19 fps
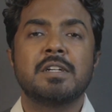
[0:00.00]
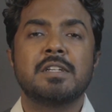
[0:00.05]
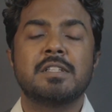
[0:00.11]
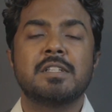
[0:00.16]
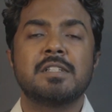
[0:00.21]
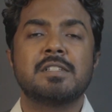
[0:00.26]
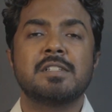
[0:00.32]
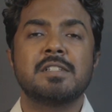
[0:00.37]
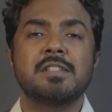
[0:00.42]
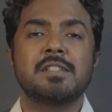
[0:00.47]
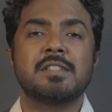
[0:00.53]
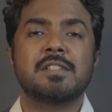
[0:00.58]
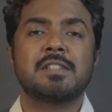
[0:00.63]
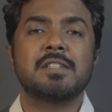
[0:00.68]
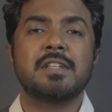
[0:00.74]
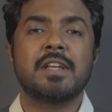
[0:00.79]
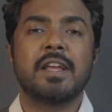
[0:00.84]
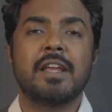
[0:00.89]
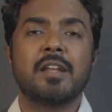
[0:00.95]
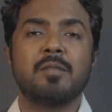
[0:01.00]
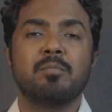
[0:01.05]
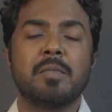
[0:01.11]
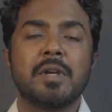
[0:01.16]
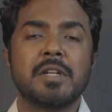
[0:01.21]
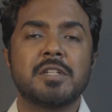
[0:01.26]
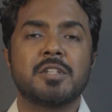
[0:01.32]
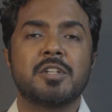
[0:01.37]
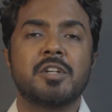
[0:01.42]
This is in
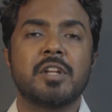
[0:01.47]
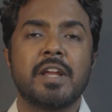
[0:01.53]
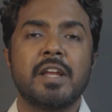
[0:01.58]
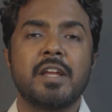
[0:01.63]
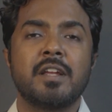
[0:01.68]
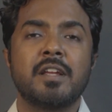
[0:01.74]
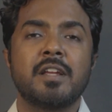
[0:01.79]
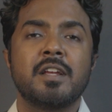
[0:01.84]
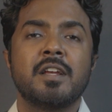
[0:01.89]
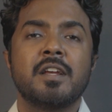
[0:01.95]
mid grey.